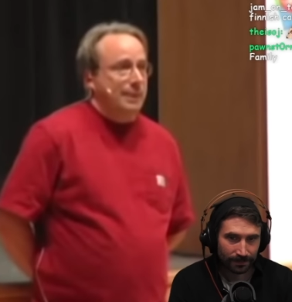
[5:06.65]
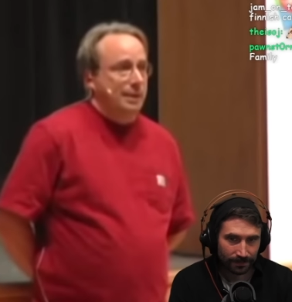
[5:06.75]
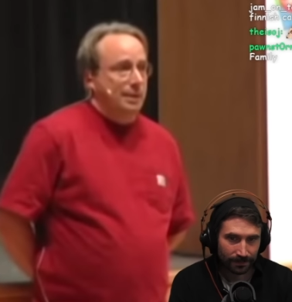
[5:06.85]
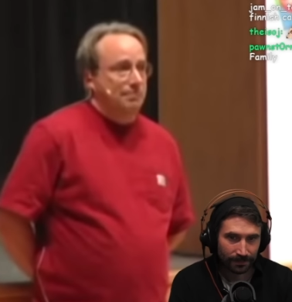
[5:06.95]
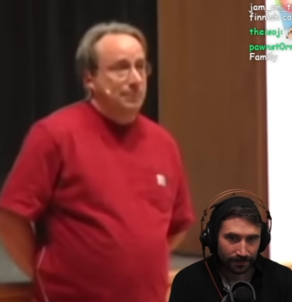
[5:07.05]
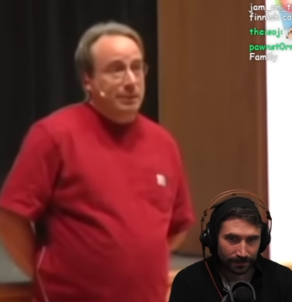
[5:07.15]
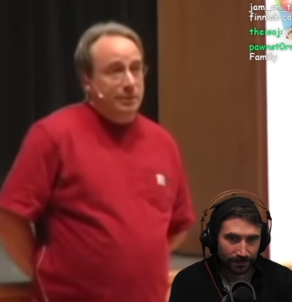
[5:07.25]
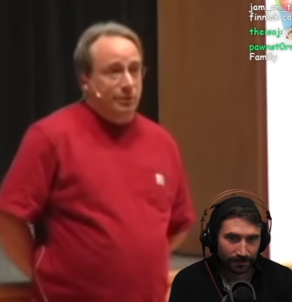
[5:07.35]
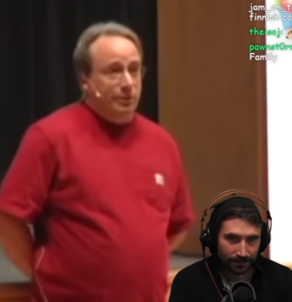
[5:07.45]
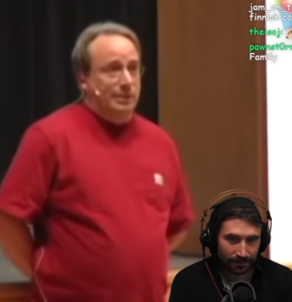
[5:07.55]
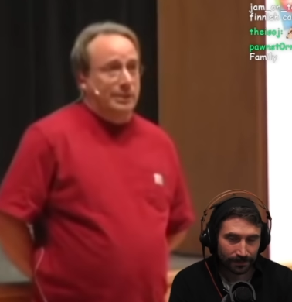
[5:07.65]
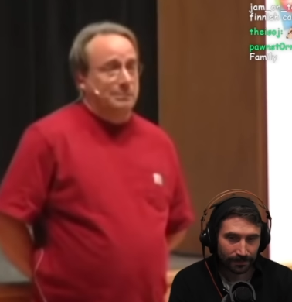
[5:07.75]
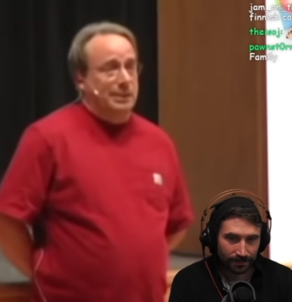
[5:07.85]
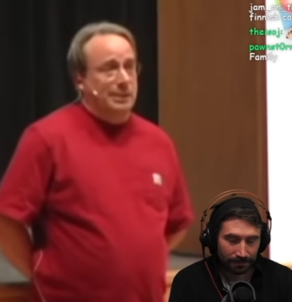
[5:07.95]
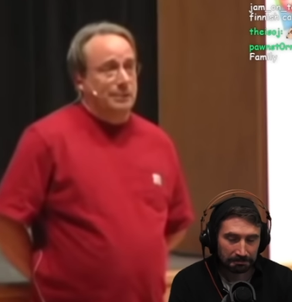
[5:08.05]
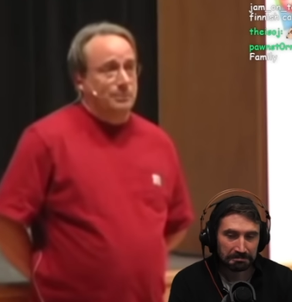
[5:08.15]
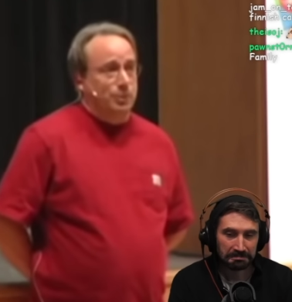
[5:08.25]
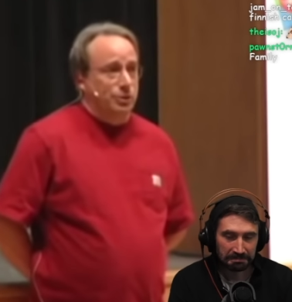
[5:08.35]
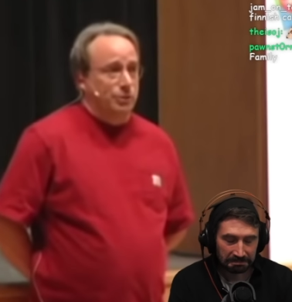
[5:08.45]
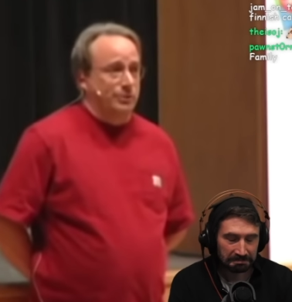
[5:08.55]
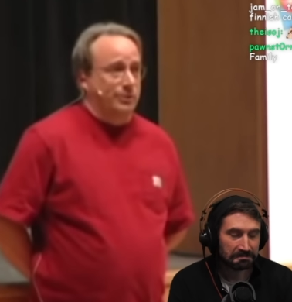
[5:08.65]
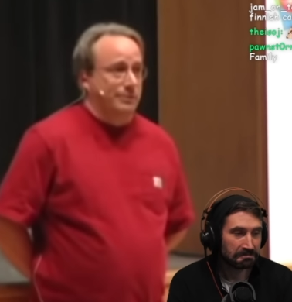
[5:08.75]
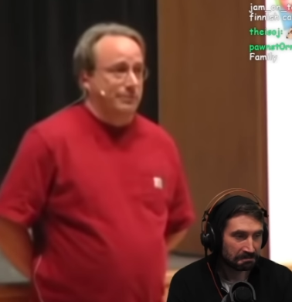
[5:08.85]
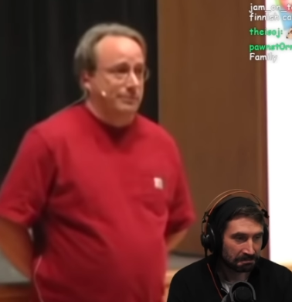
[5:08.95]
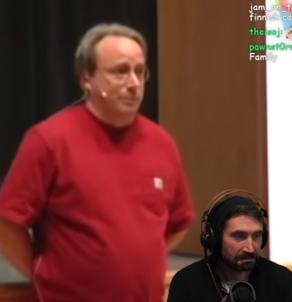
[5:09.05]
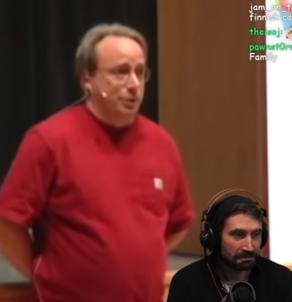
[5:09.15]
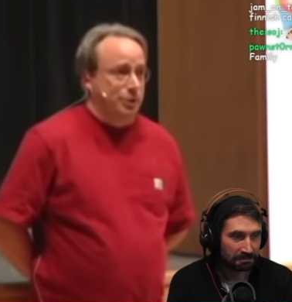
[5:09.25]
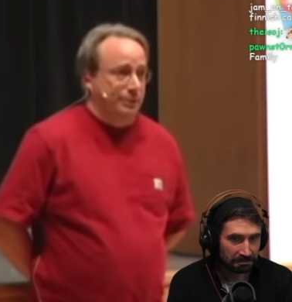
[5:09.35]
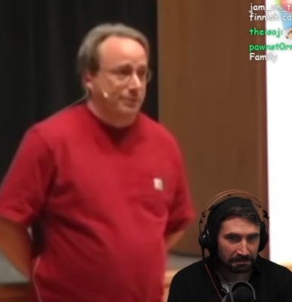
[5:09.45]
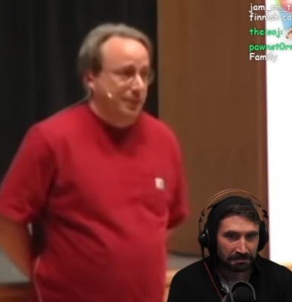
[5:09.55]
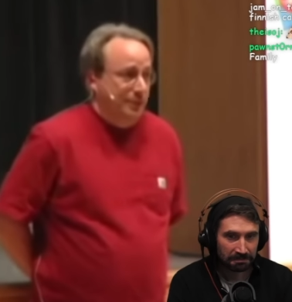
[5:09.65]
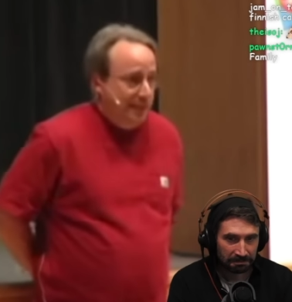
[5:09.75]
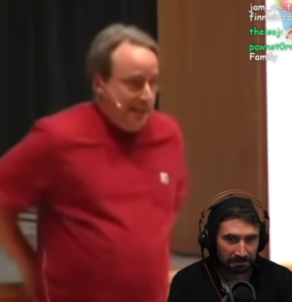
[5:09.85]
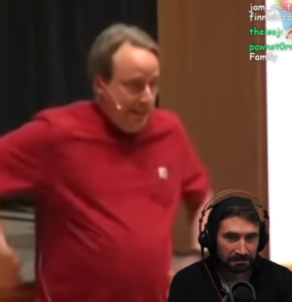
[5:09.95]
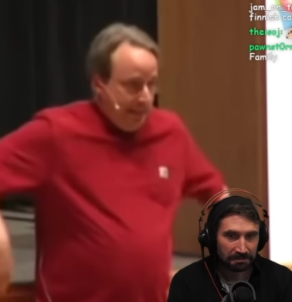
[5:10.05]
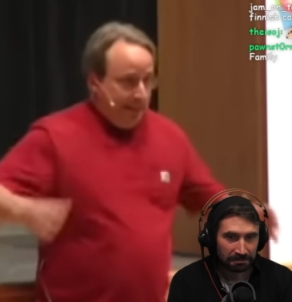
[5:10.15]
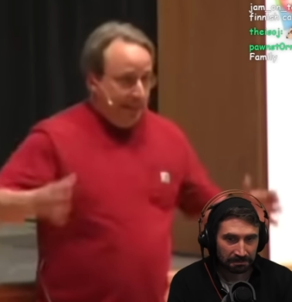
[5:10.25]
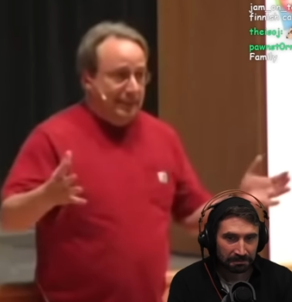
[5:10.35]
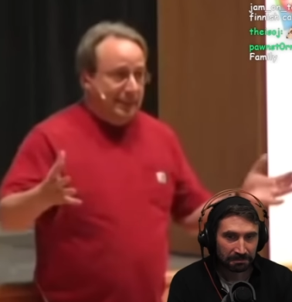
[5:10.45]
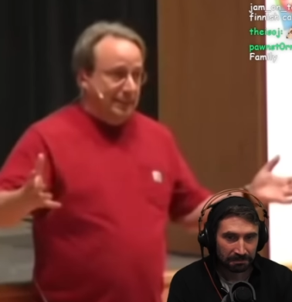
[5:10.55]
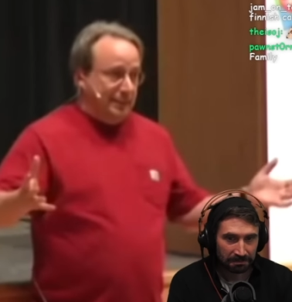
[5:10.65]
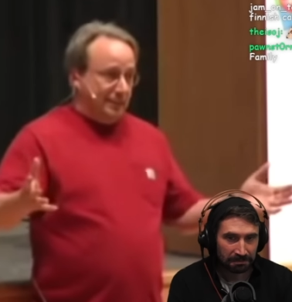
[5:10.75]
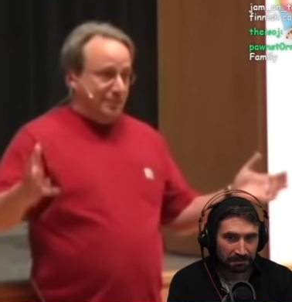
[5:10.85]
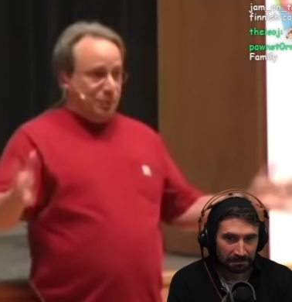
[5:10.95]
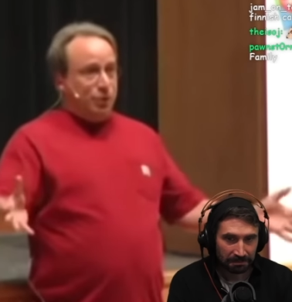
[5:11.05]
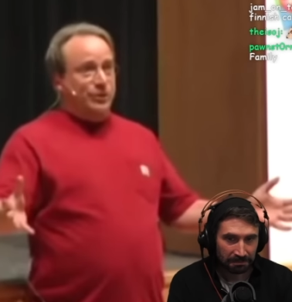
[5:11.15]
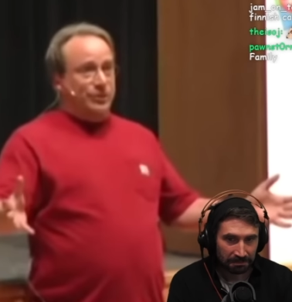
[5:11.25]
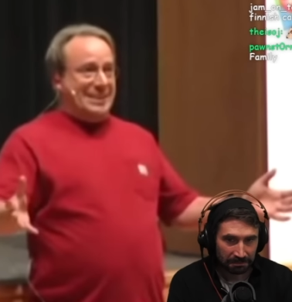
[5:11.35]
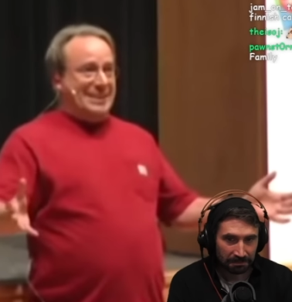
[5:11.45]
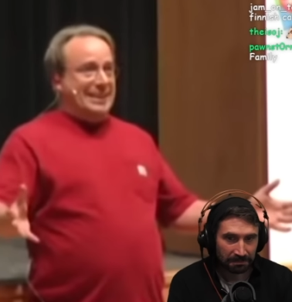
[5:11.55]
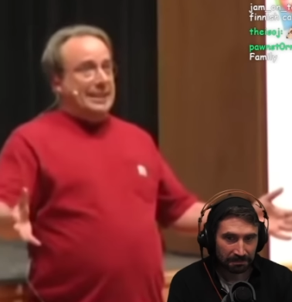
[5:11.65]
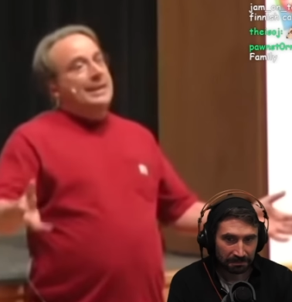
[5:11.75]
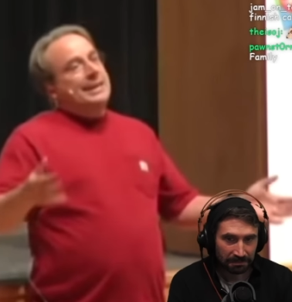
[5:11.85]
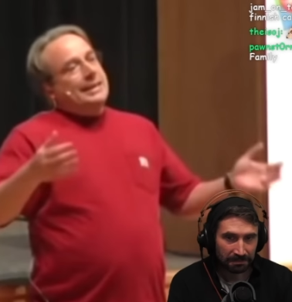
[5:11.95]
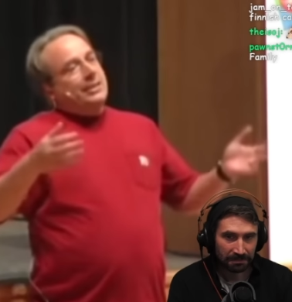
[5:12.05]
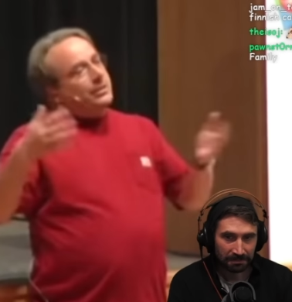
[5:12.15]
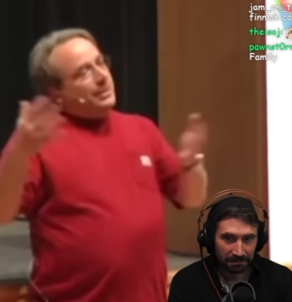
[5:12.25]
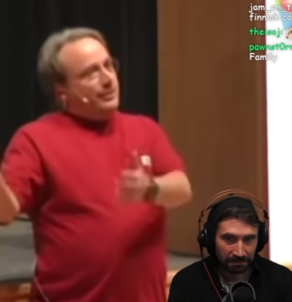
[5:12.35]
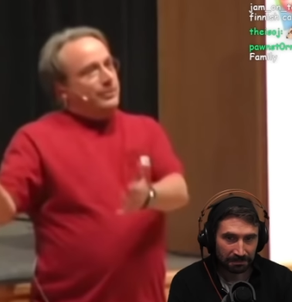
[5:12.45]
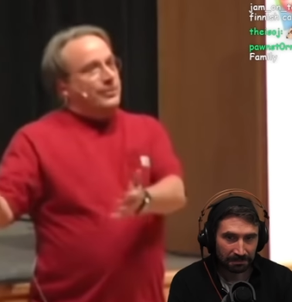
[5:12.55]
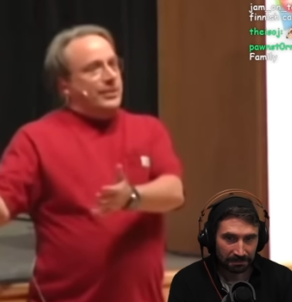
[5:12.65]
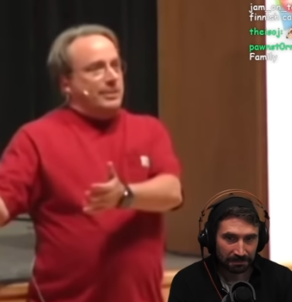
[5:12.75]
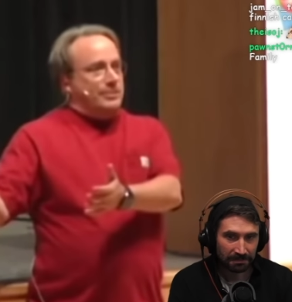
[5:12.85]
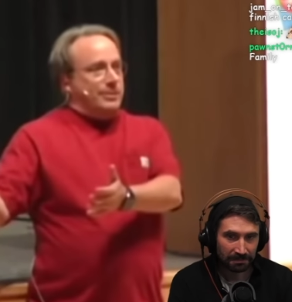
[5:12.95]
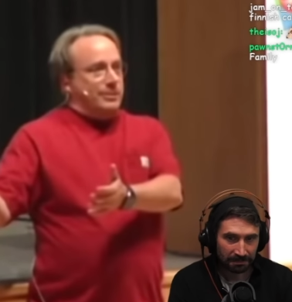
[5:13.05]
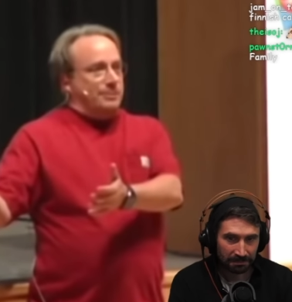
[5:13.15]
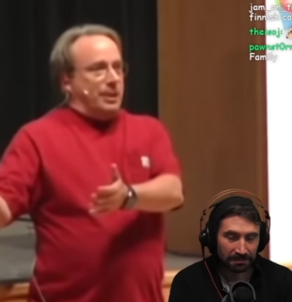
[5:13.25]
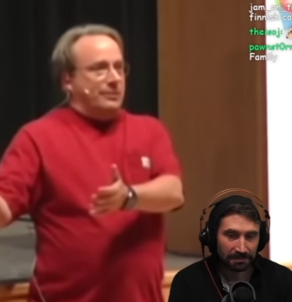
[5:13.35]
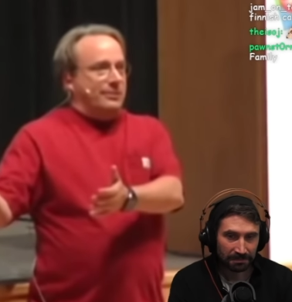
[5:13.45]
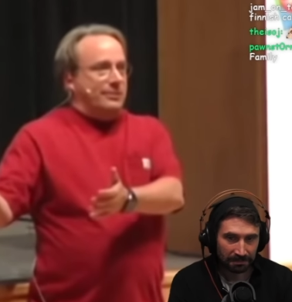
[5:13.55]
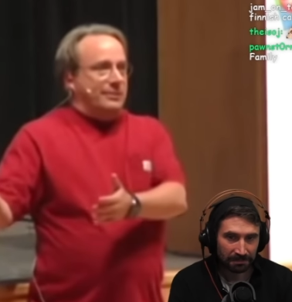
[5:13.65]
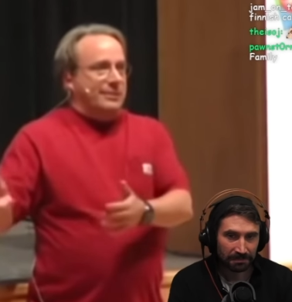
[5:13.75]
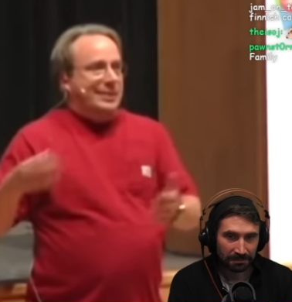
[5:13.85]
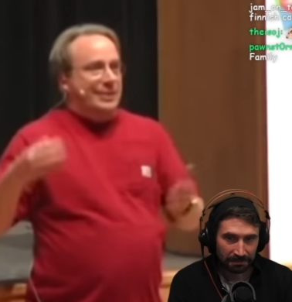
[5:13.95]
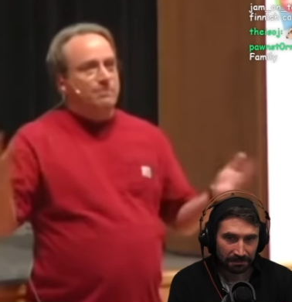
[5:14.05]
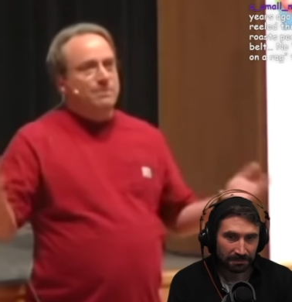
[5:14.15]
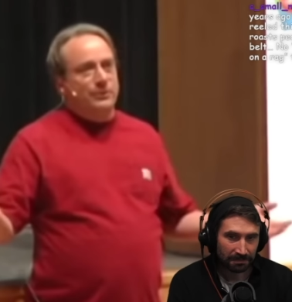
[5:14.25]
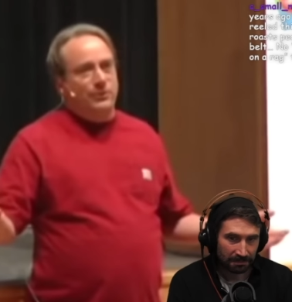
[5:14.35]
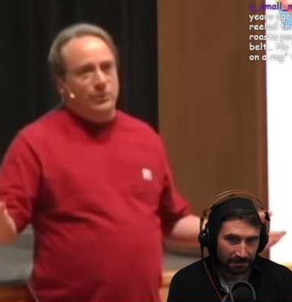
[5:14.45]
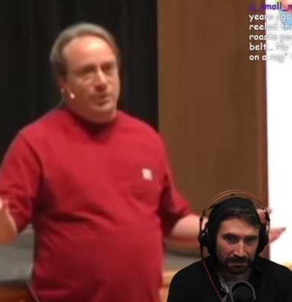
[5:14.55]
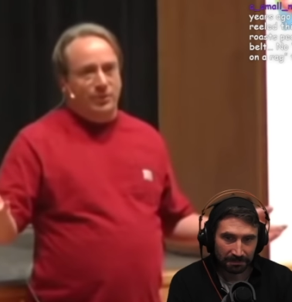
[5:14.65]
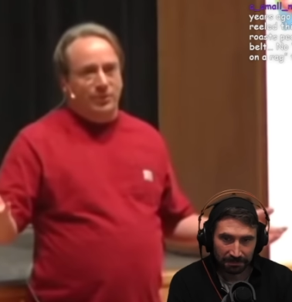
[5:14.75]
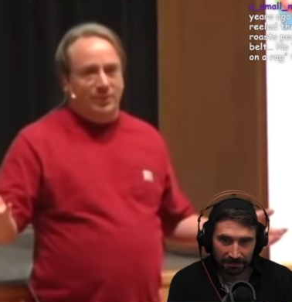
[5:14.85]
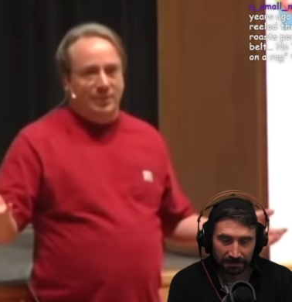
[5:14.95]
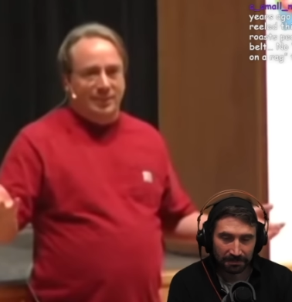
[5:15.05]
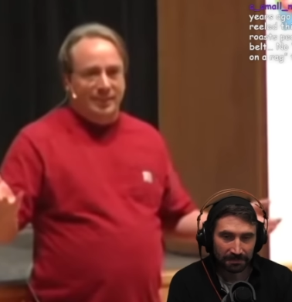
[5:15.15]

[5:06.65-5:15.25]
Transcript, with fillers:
Speaker 1: Uh, better so than many commercial software projects because in a commercial setting, you're kind of stuck with your boss. In open source,